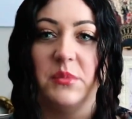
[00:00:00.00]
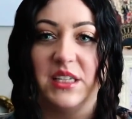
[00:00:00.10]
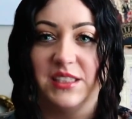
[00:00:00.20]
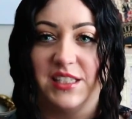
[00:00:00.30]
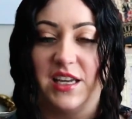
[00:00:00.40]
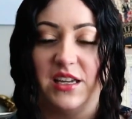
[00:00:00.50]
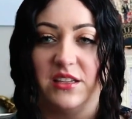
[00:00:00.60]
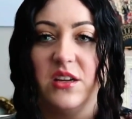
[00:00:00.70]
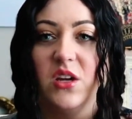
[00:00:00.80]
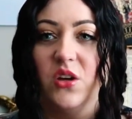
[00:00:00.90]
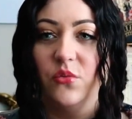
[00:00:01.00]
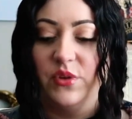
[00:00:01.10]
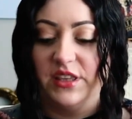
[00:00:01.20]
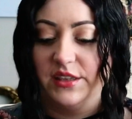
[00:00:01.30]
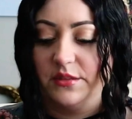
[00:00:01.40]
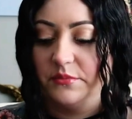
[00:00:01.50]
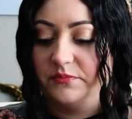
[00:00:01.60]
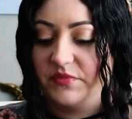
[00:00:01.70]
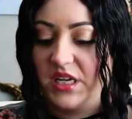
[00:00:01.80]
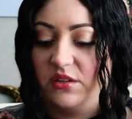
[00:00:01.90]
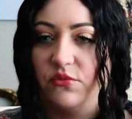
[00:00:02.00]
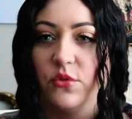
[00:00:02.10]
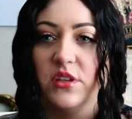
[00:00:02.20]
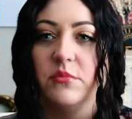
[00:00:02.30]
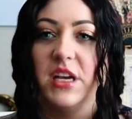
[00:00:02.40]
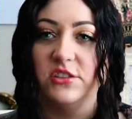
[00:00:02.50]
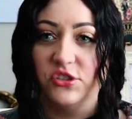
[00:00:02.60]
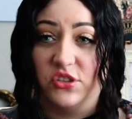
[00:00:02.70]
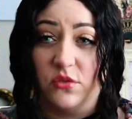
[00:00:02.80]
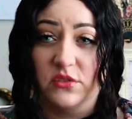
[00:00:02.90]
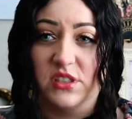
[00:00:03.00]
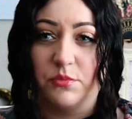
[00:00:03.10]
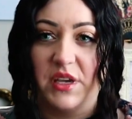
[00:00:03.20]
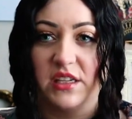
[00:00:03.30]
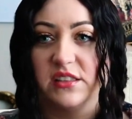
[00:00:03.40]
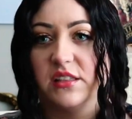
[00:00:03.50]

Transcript: meditate with them and for them, and just hold space.